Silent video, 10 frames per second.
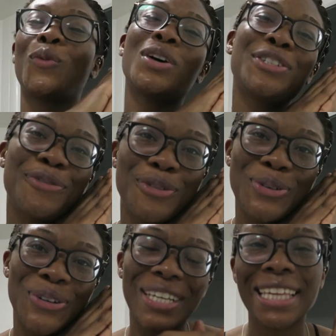
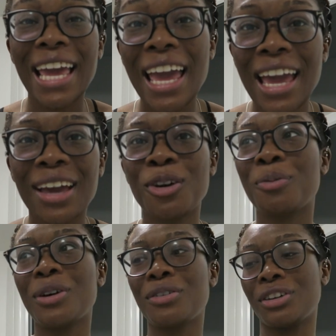Wonderful, yay, oh
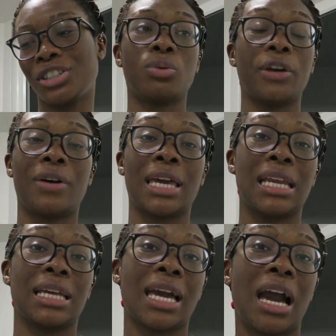my gosh. If I get
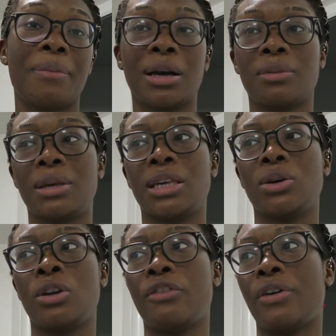in a cab, I could be
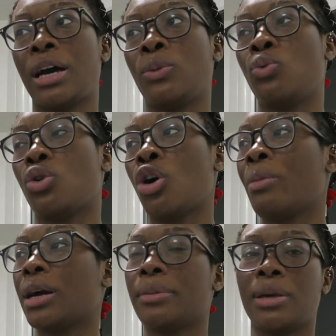killed. If I walk
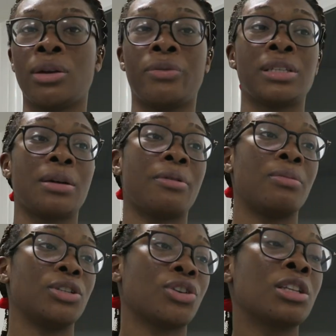home, I could be killed. If I take
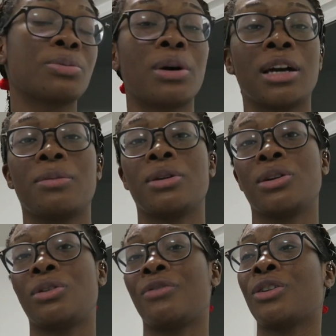public transport, I could be
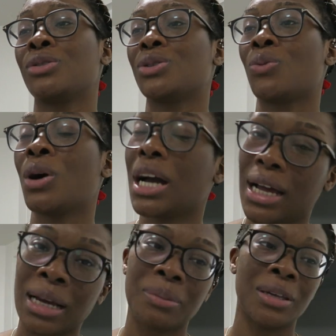killed. If I go to work,
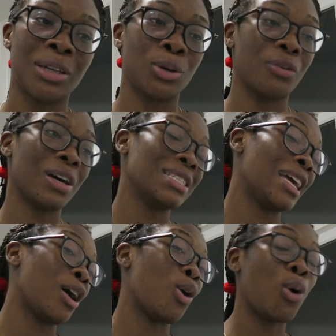I could be killed. If I
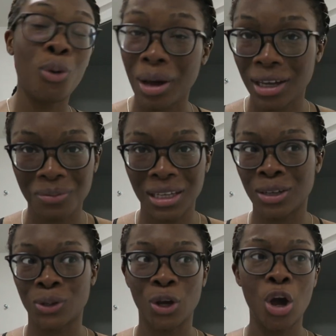stay at home, I could be
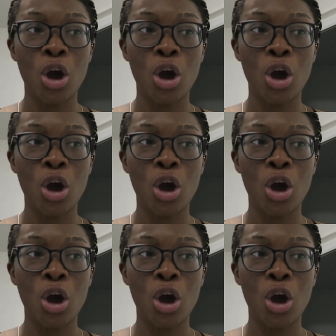killed.